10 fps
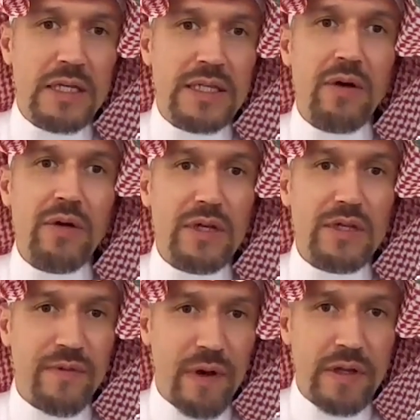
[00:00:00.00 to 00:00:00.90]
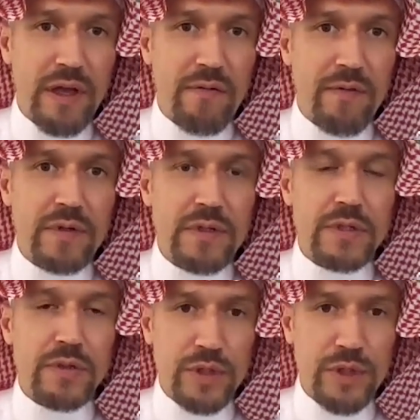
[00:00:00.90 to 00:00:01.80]
Saudi is very diverse.
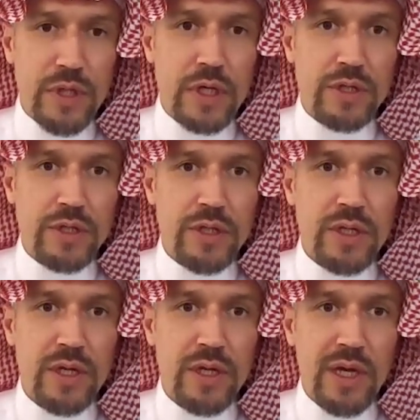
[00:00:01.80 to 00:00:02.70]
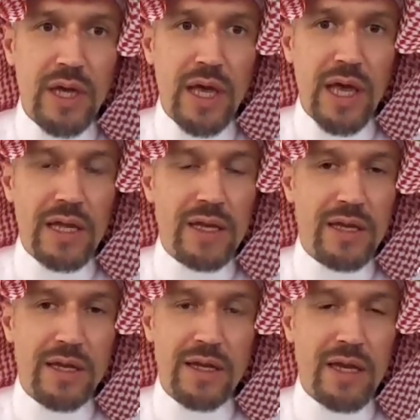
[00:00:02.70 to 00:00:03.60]
It's rich in culture,
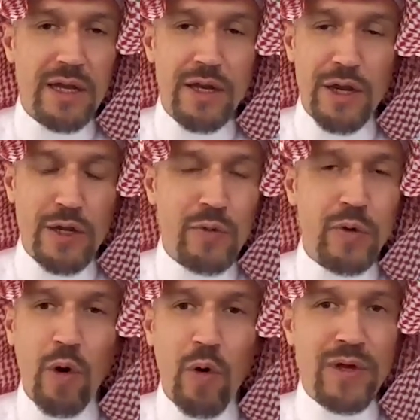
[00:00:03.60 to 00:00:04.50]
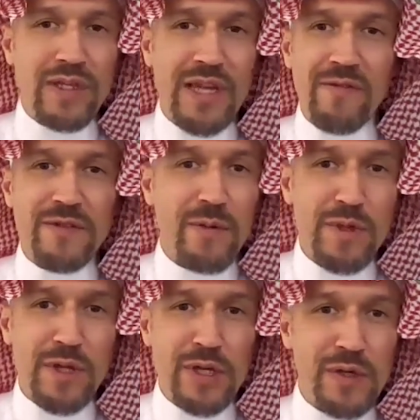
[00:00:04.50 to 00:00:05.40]
and you will always have
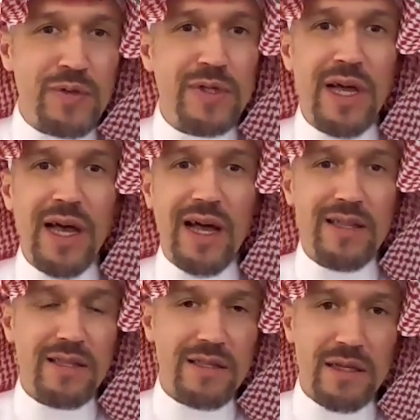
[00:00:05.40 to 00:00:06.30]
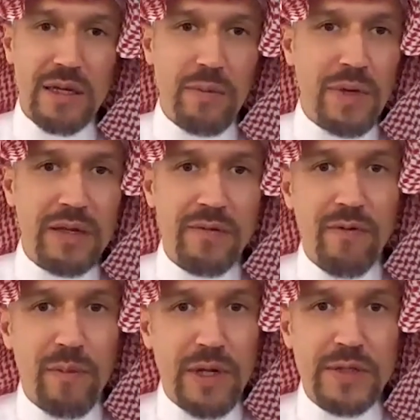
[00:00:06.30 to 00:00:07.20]
something new to add, be it
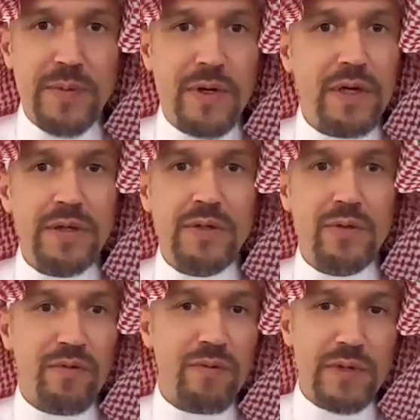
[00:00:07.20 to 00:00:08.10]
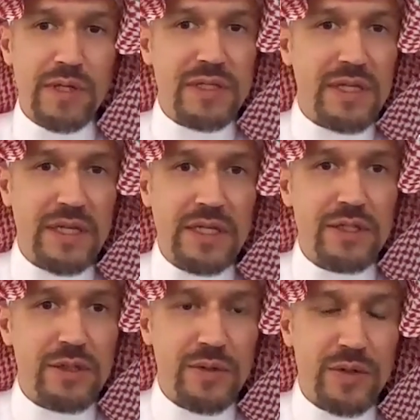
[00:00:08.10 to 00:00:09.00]
from an experience or from a
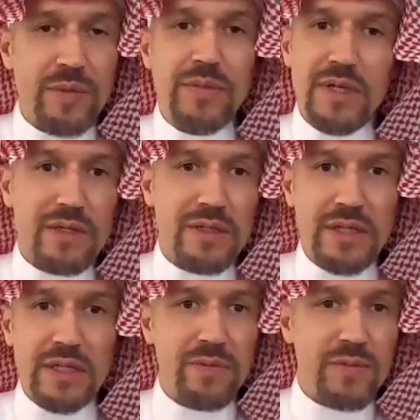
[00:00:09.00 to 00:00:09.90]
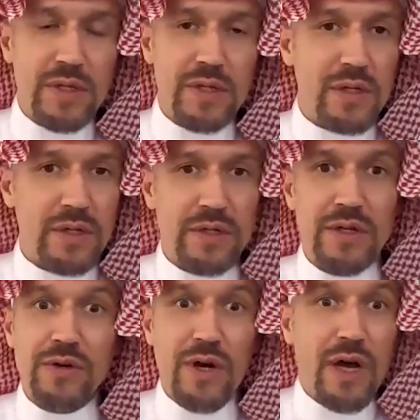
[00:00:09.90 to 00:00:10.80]
destination or something to see, something to
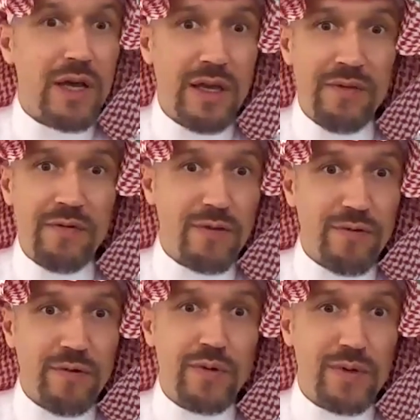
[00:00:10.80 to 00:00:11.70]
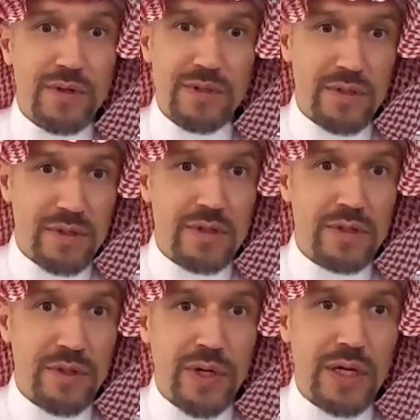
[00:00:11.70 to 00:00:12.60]
try. Even the food is
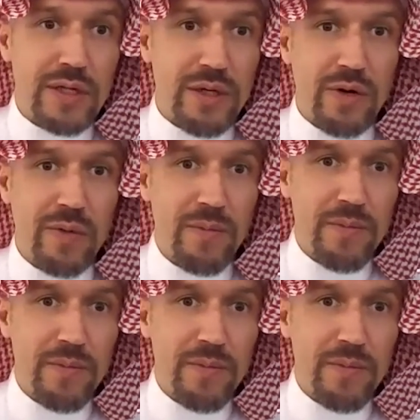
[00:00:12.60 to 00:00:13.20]
unique. So